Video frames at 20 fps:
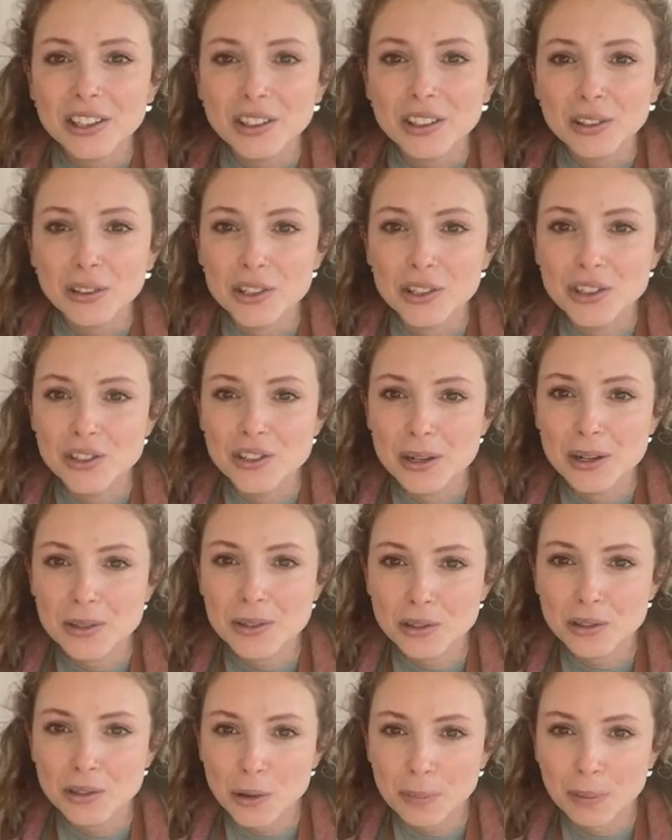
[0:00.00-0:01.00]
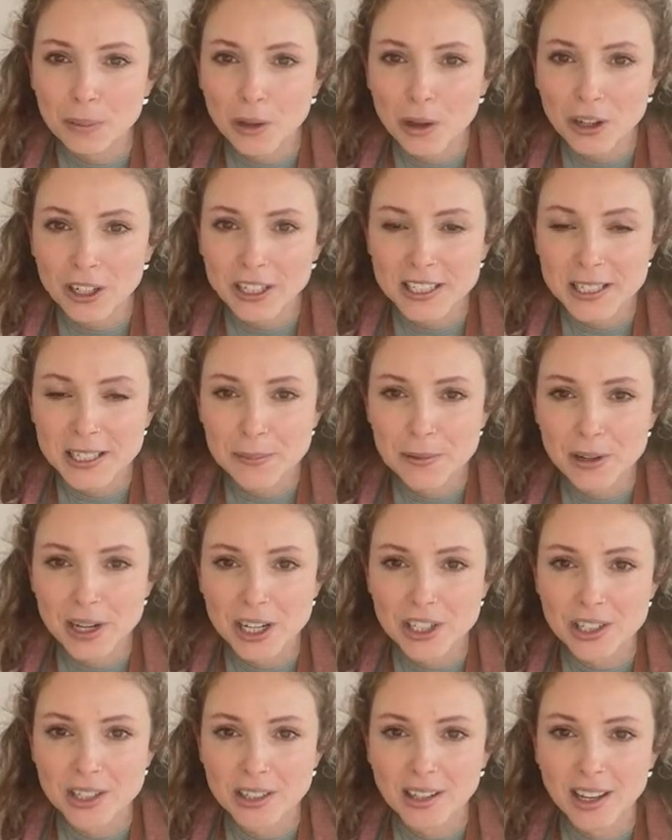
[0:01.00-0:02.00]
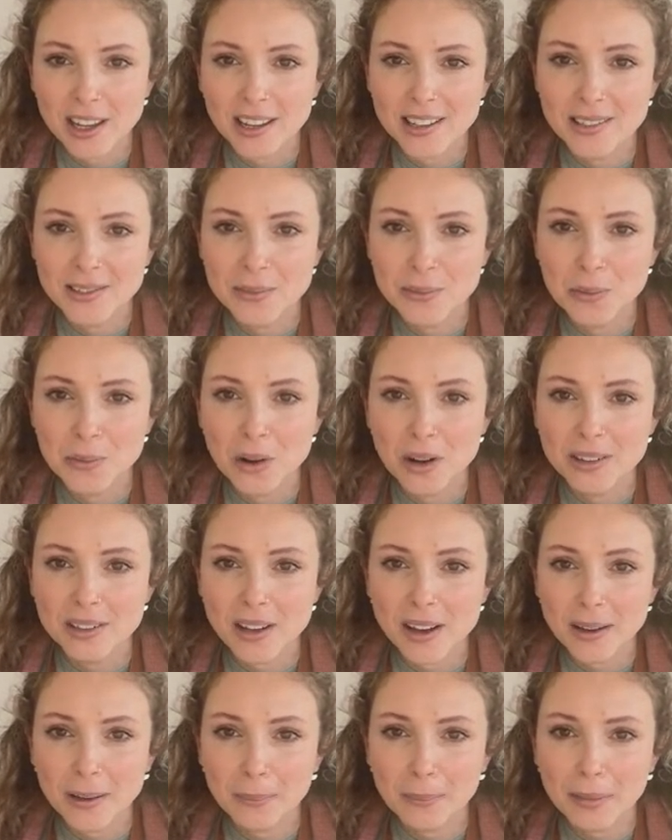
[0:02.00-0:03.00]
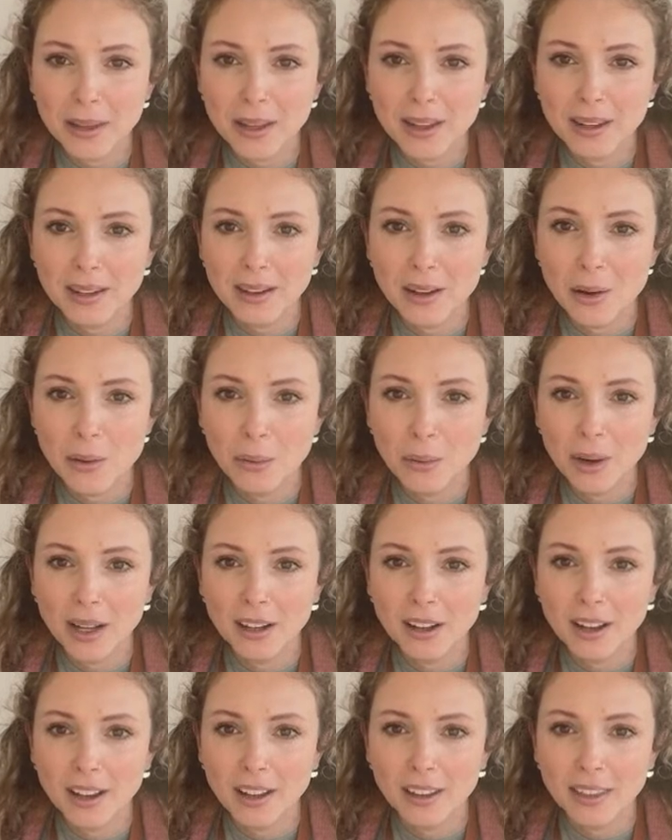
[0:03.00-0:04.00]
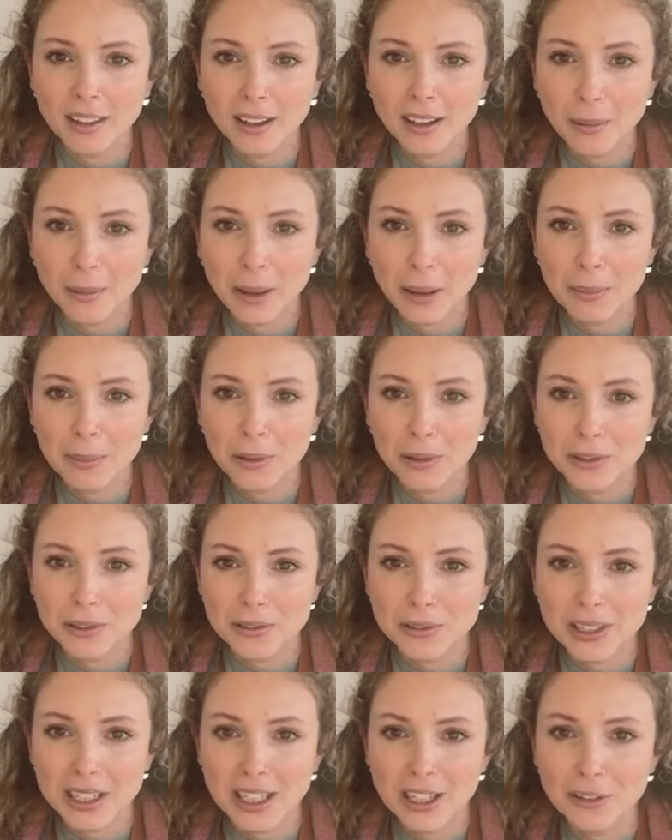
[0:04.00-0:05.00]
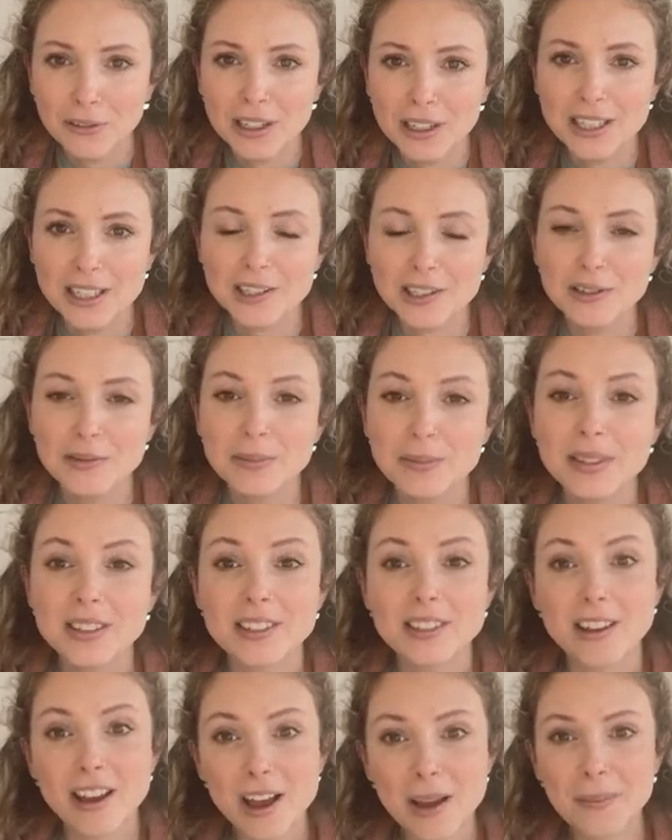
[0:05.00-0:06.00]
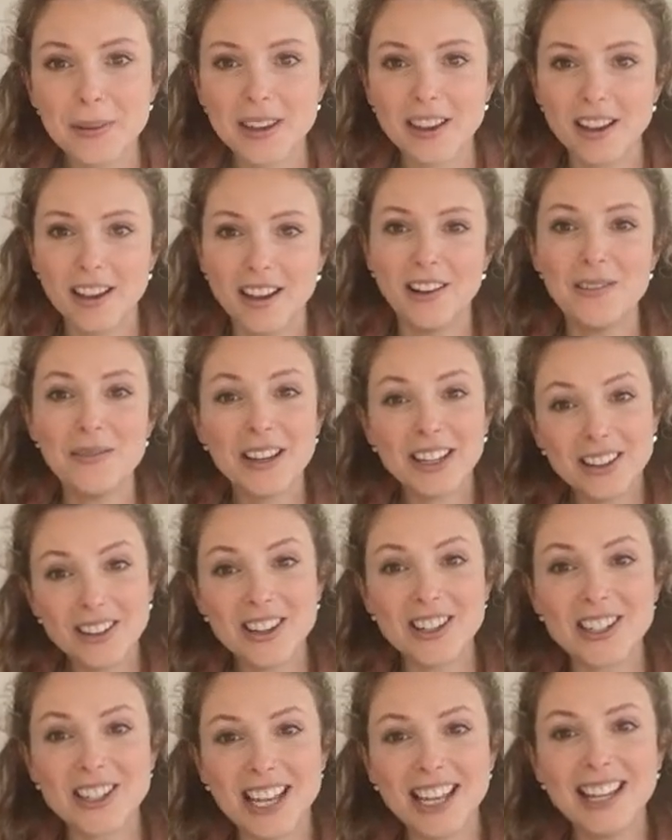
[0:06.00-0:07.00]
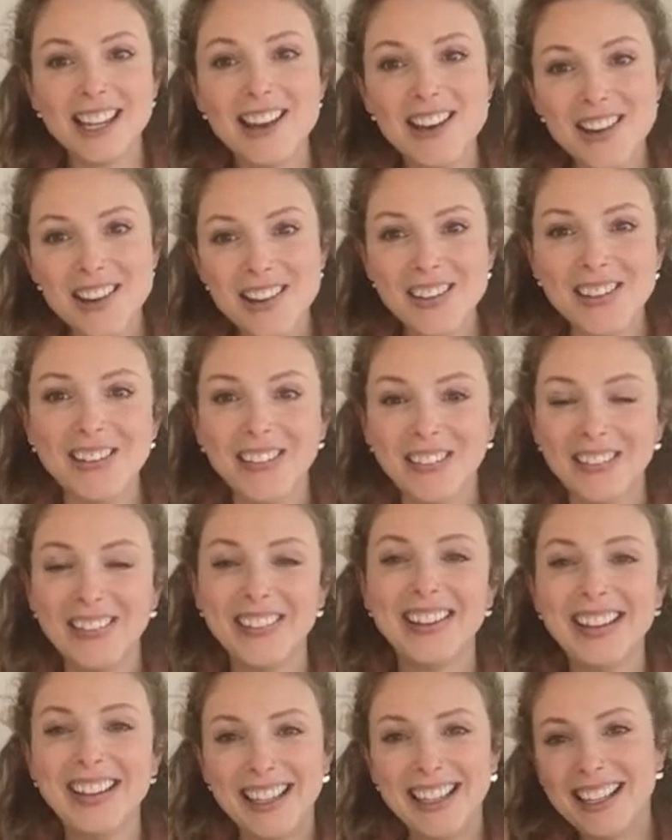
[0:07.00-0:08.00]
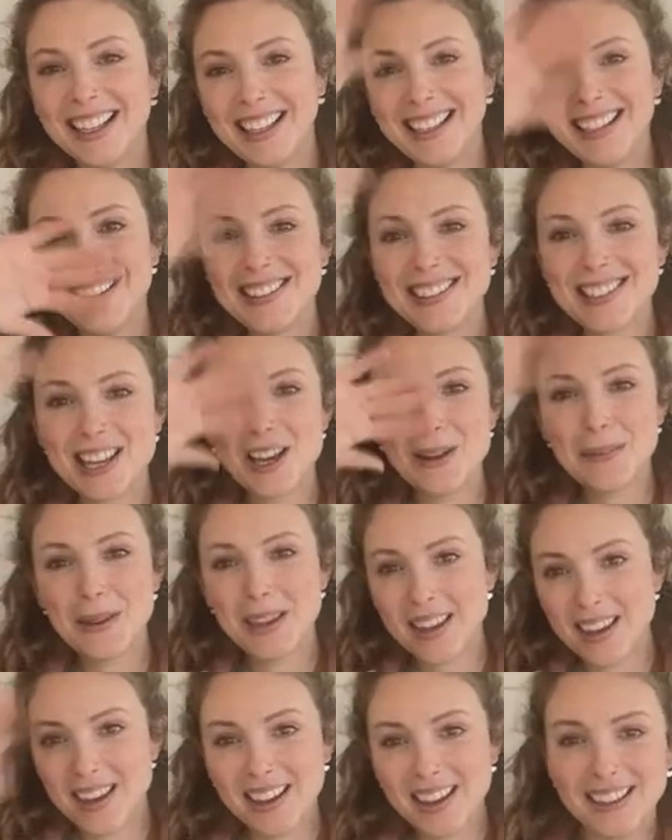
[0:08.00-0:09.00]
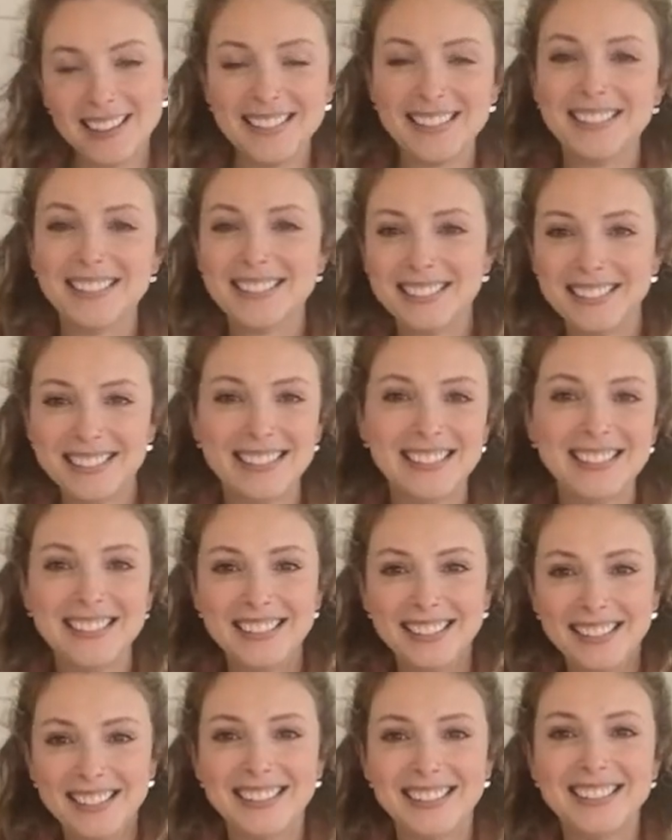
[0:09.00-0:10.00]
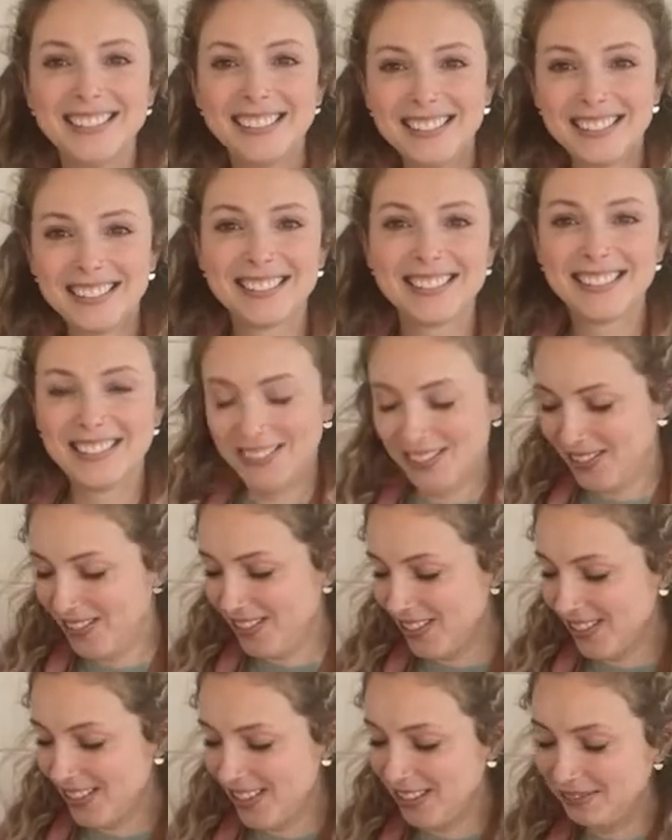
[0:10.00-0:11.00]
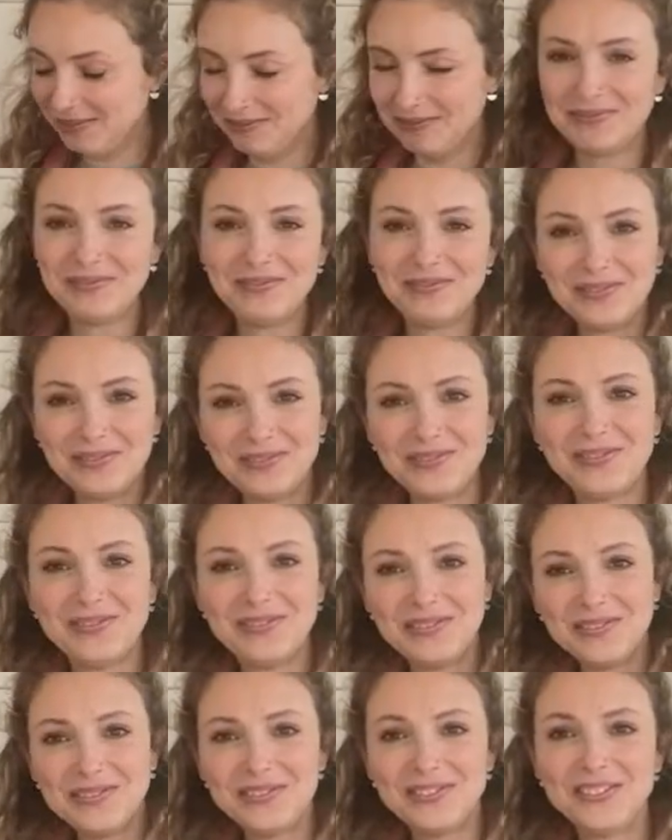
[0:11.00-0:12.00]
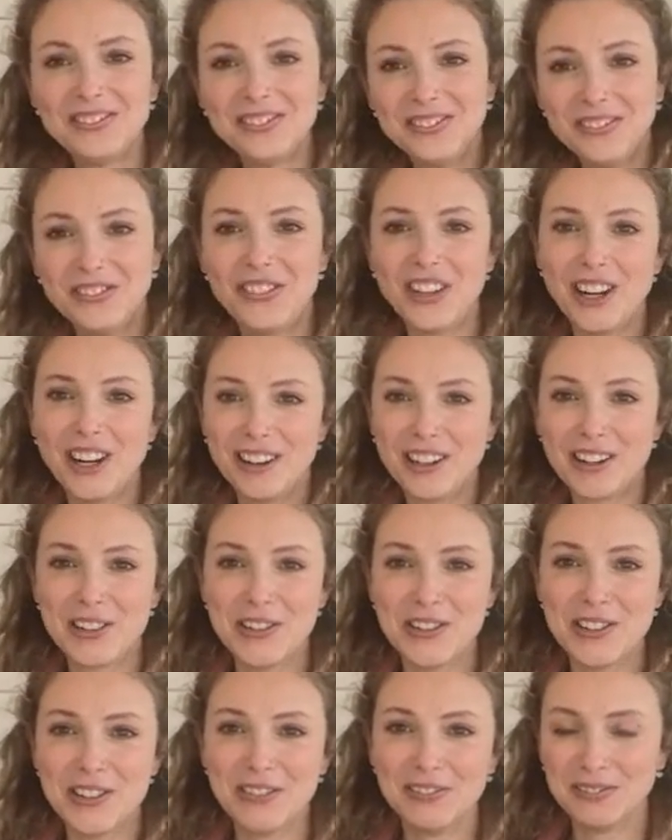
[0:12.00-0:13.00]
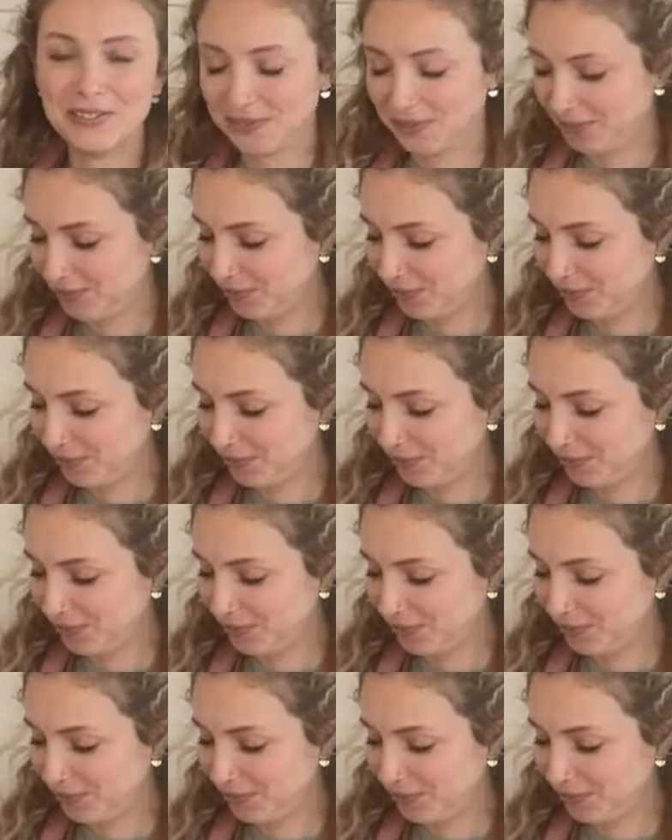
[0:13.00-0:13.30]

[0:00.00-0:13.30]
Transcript: Your description on your blog inspiration is what I mean when I think about pottery. Greetings from Serbia. Oh my gosh, hello. Hello, Serbia. Awesome. Very cool.